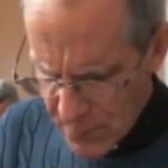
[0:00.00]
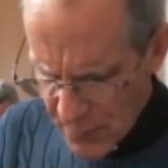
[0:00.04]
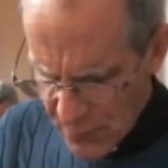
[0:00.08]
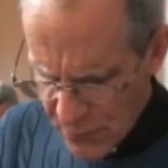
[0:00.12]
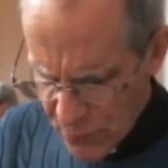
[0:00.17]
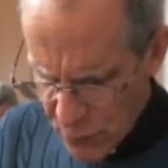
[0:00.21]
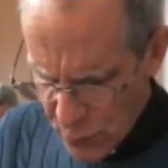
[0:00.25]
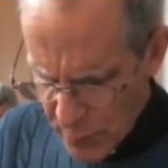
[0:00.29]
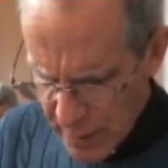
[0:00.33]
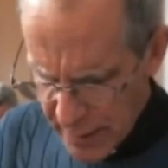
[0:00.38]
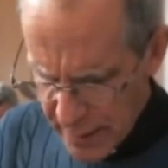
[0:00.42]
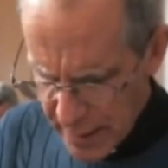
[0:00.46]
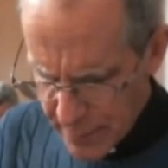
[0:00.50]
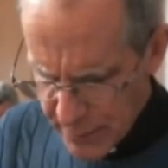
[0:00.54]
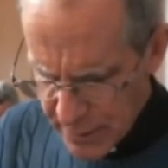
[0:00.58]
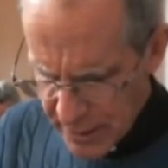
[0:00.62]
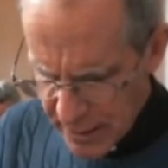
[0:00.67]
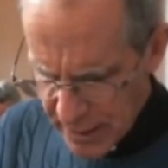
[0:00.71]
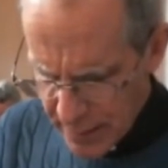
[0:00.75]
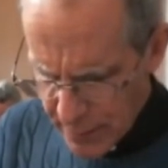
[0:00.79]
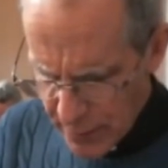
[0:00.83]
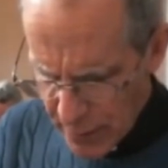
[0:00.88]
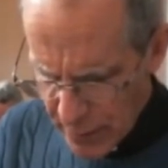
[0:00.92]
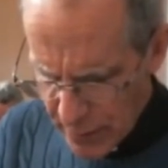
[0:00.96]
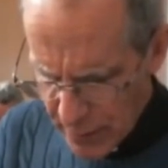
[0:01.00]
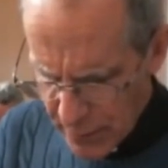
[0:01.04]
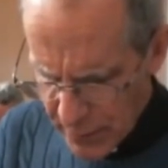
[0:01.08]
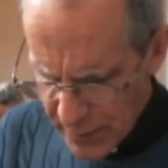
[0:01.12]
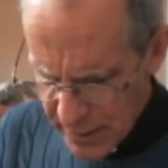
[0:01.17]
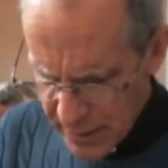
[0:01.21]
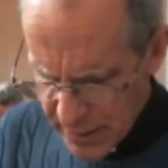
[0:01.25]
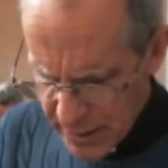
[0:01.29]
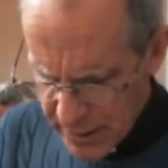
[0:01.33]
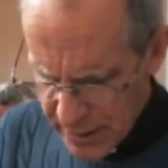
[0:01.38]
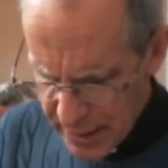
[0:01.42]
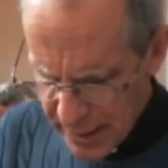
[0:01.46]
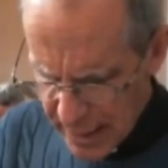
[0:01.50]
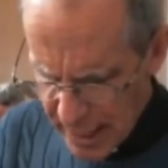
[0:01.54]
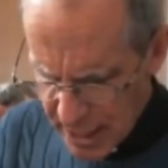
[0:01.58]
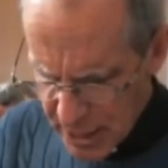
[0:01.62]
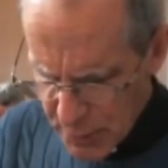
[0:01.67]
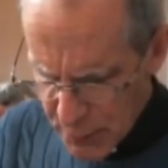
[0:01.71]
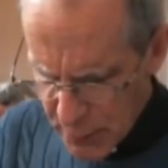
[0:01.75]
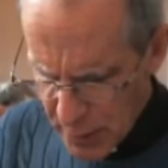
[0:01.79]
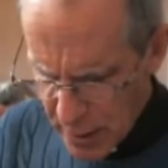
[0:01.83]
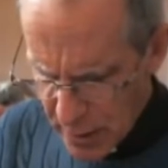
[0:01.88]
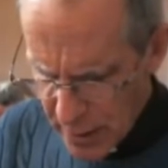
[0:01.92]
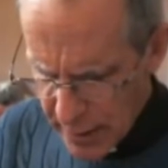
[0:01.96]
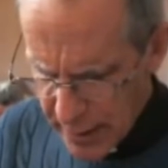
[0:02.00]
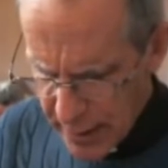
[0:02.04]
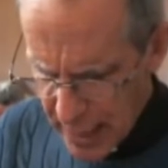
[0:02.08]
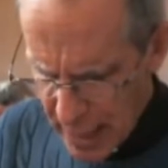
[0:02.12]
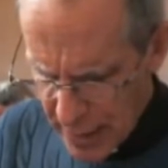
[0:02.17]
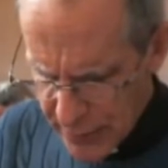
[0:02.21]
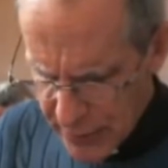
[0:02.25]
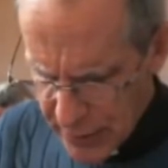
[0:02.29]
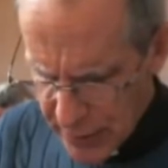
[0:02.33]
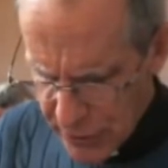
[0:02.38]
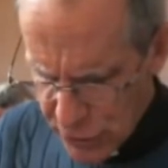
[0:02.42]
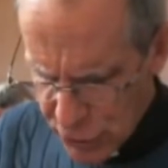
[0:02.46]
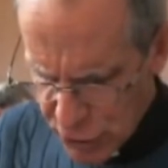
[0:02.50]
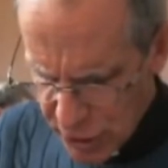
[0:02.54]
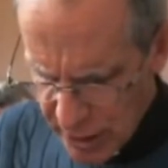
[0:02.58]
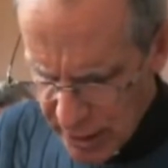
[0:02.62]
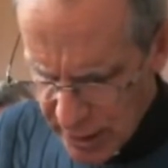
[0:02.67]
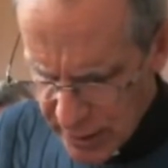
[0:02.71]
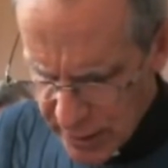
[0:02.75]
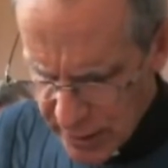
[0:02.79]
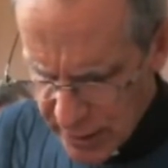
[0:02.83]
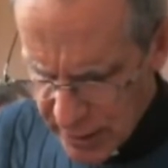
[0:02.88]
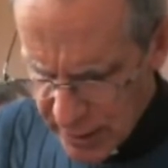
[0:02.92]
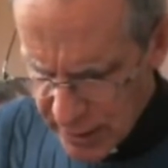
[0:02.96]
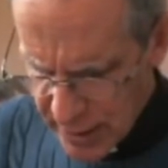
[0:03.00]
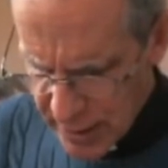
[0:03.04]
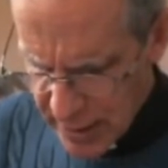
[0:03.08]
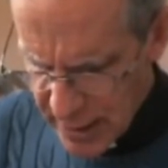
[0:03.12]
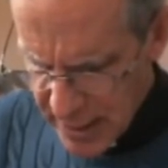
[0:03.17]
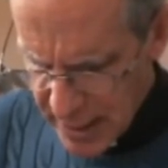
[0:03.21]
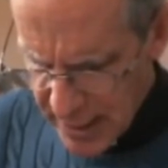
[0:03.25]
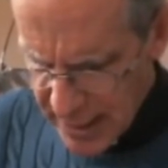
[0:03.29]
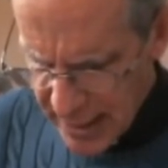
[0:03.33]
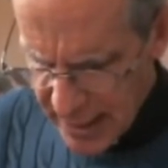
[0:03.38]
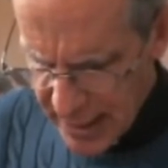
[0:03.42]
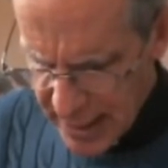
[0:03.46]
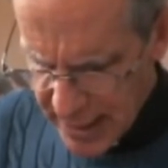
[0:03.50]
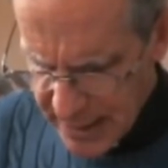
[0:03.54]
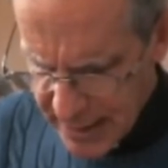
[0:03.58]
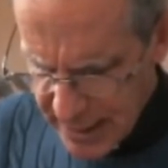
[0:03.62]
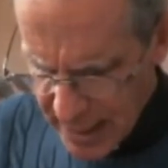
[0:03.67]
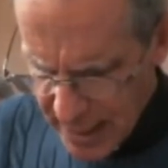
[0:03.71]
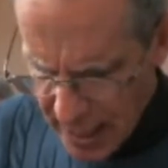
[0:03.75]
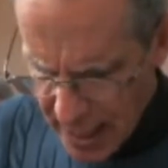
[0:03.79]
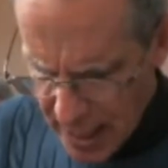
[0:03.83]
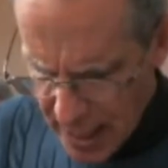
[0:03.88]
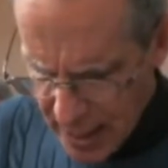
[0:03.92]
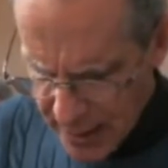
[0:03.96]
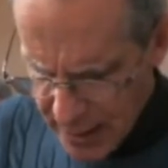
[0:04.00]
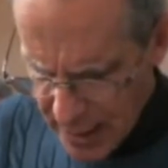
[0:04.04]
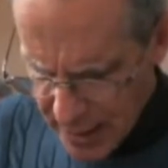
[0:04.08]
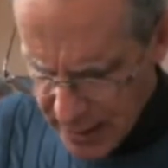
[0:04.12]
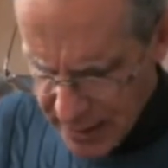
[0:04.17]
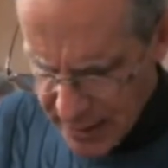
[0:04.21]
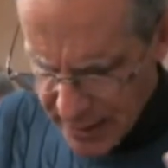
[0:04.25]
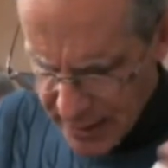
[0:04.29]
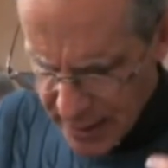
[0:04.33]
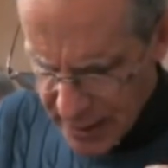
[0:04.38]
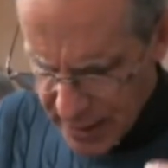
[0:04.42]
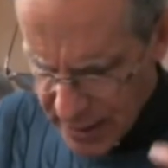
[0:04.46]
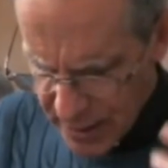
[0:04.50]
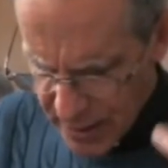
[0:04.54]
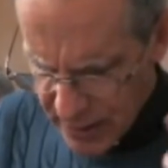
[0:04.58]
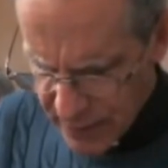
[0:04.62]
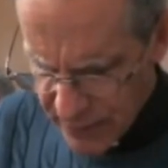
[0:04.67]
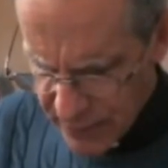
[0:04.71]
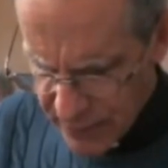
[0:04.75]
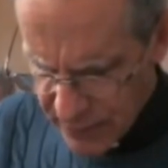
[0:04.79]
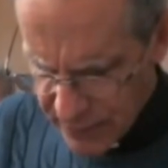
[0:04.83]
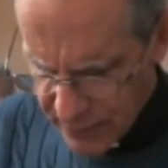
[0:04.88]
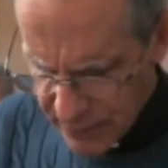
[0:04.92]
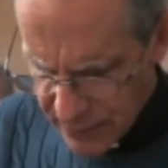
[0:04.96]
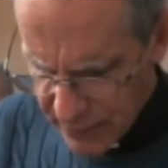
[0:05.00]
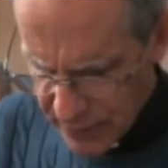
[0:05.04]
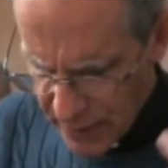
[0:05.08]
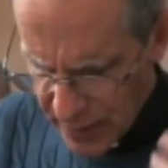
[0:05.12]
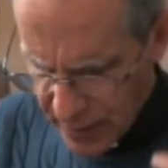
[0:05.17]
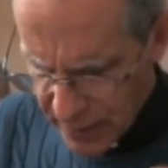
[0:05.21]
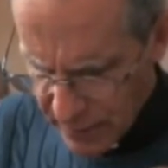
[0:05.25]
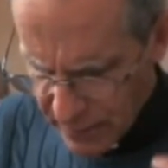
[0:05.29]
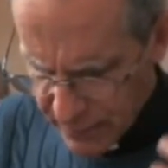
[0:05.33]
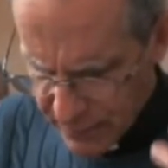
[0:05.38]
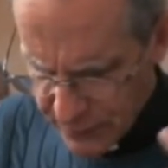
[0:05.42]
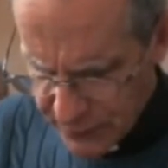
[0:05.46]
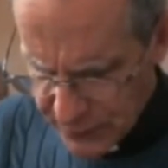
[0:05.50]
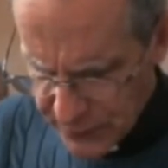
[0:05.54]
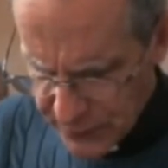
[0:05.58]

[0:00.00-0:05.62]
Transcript: before we come to communion, we just sing, as we are gathered, Jesus is here. That sense of real